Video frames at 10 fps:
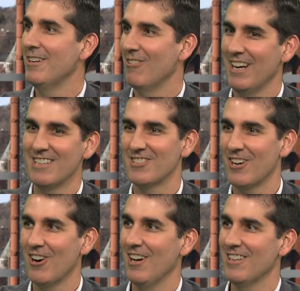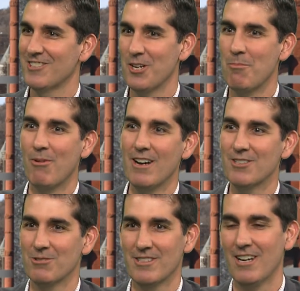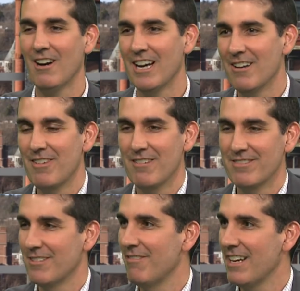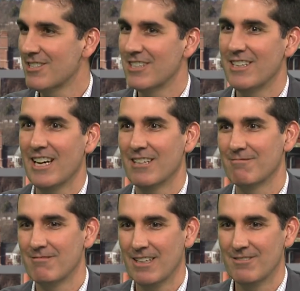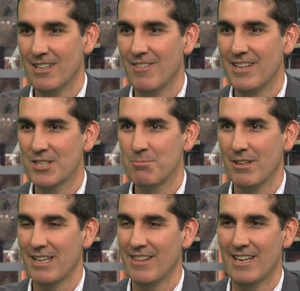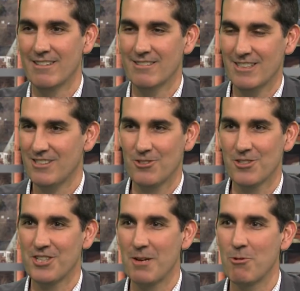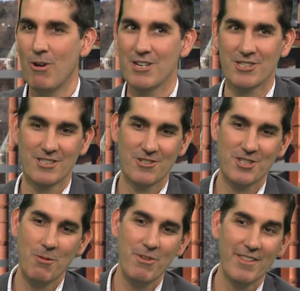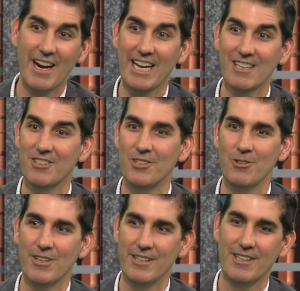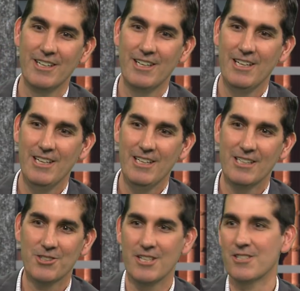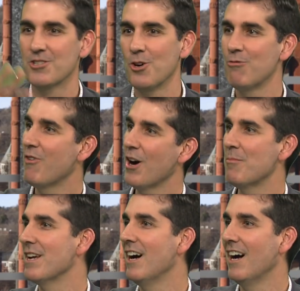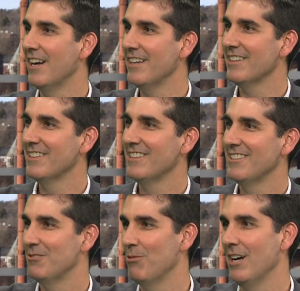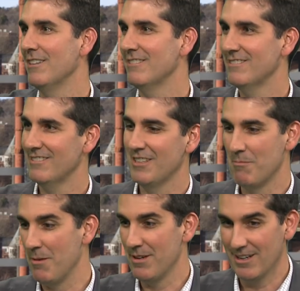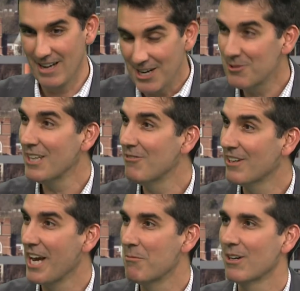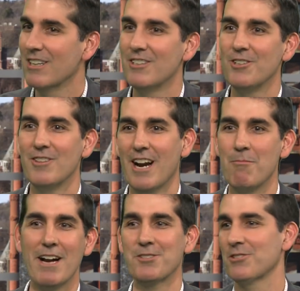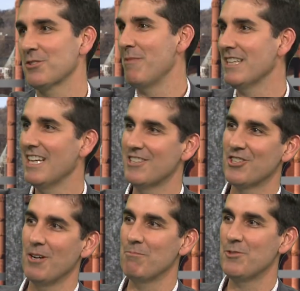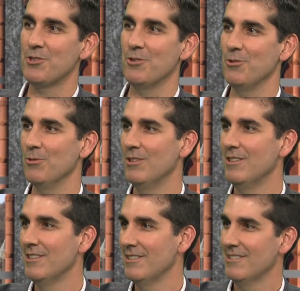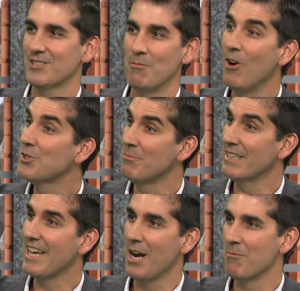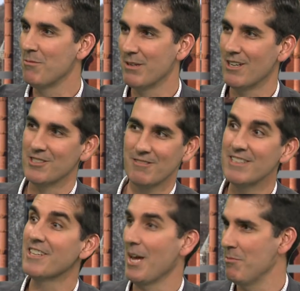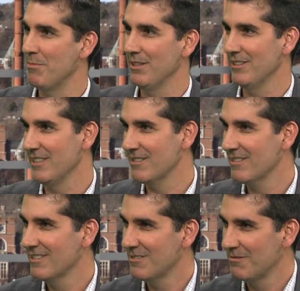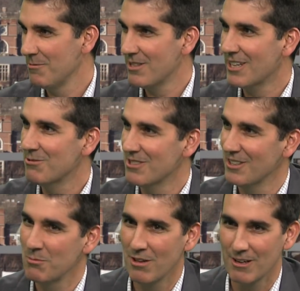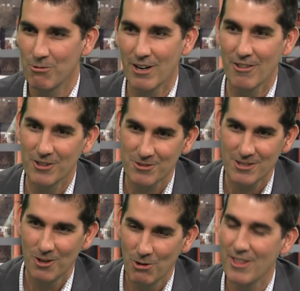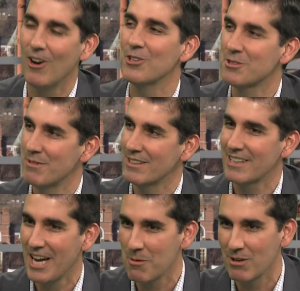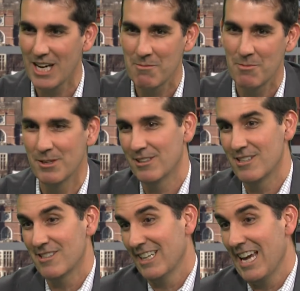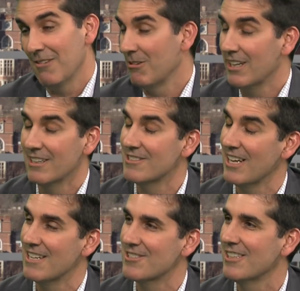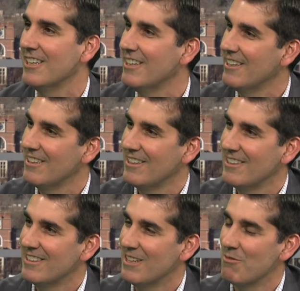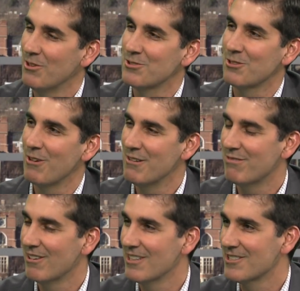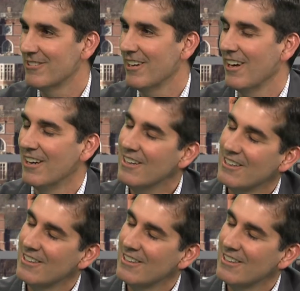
Right? Is there a price where it's like, all right, if I've invested, I've done this, but then it's sort of the same question. Is there something that I can do that sort of is so far beyond what maybe an entry-level camera can do that I might as well make that jump to some ultimate camera because of its capabilities? Maybe talk to us a little bit what are the ultimate camera capabilities that, again, we can assess if those are right for us or not?